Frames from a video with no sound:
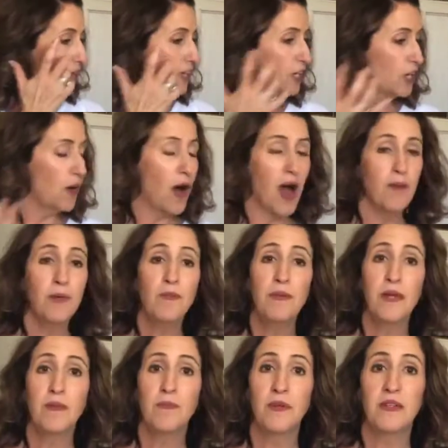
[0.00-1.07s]
you know, I'm a
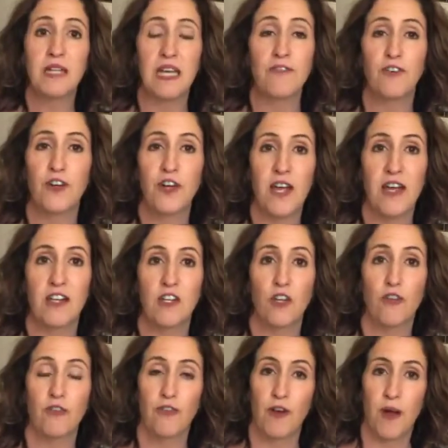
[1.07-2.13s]
big believer in
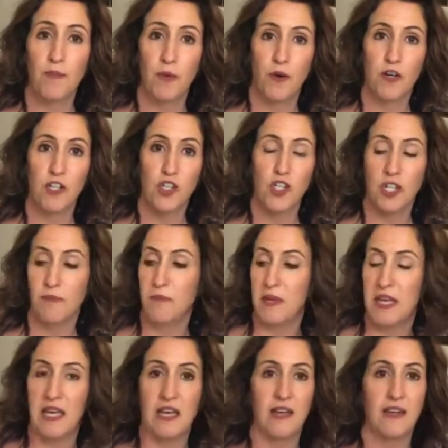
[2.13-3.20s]
your front porch should
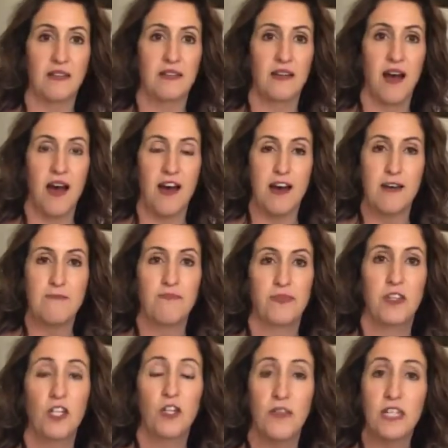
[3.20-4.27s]
be,
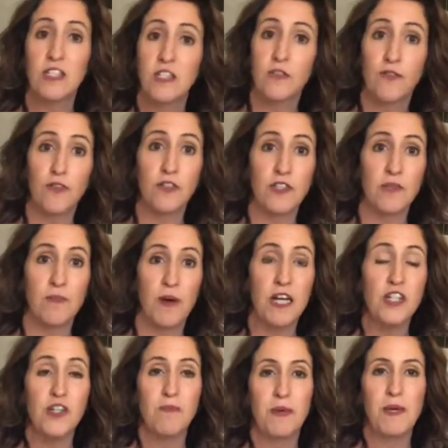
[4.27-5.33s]
you know, that's the first
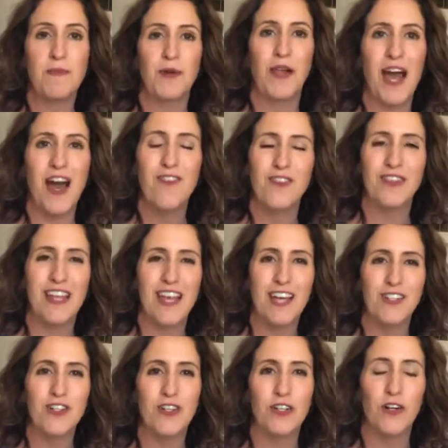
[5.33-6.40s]
impression people have when they
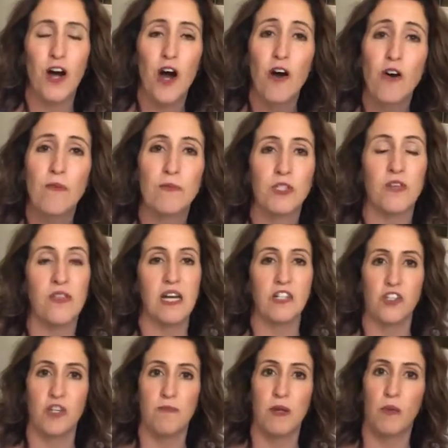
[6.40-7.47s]
enter your home. So that
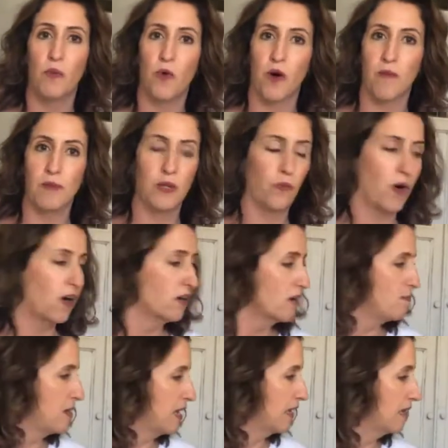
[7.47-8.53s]
should be warm and
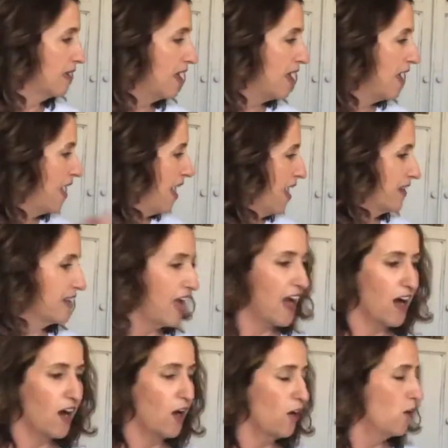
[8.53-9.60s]
welcoming. And
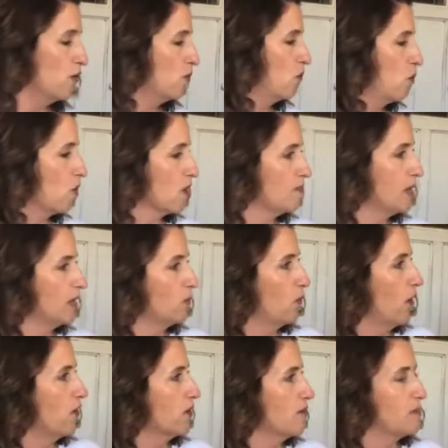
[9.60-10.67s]
how warm and
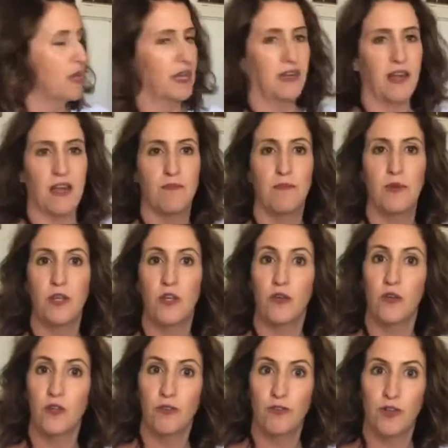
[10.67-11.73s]
welcoming and
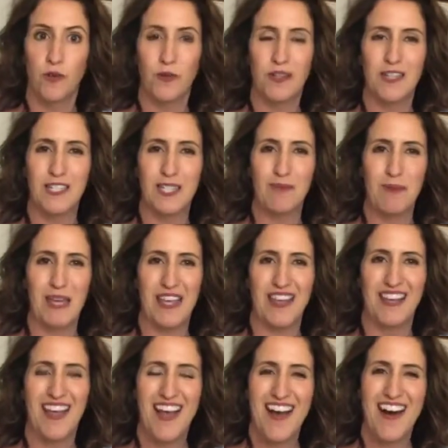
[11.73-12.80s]
beautiful would this
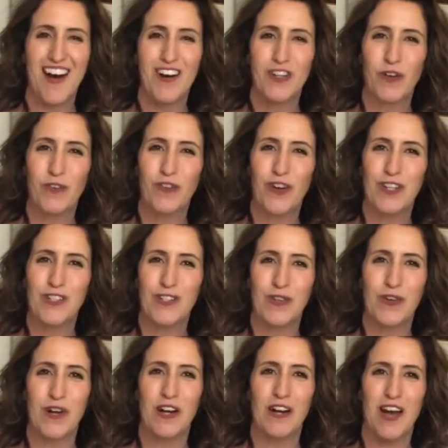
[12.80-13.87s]
be on your front
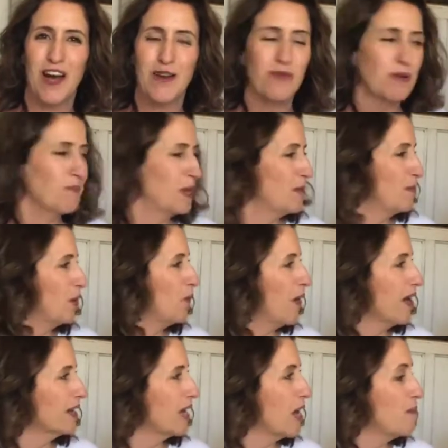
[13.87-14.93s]
door when people
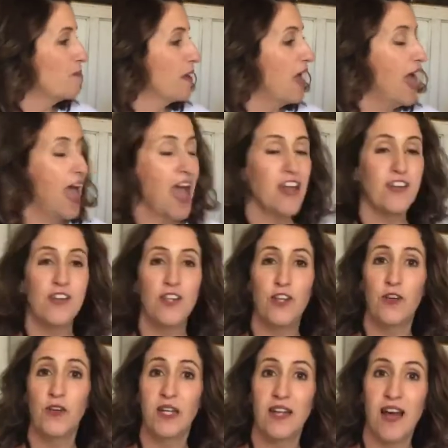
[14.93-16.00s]
walk up? And
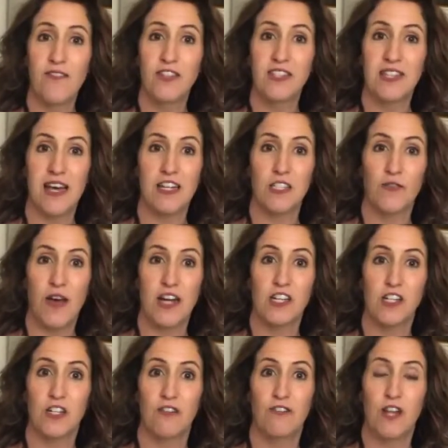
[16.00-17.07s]
you can have the
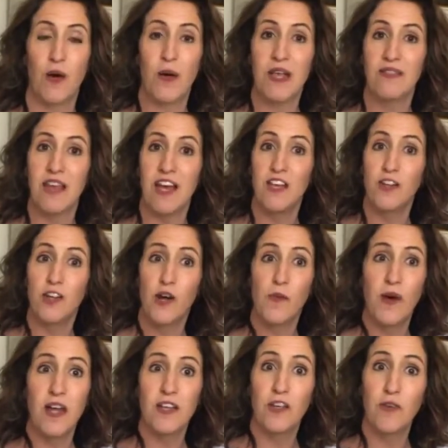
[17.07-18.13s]
satisfaction of knowing that, you know
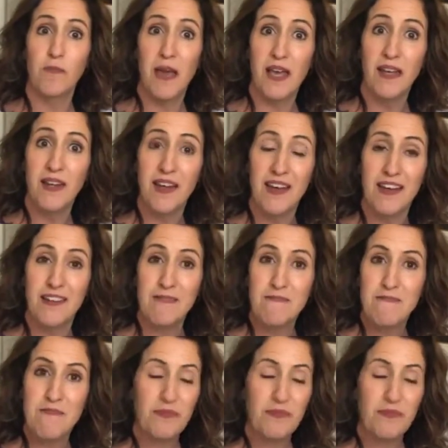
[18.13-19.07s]
what, you made it.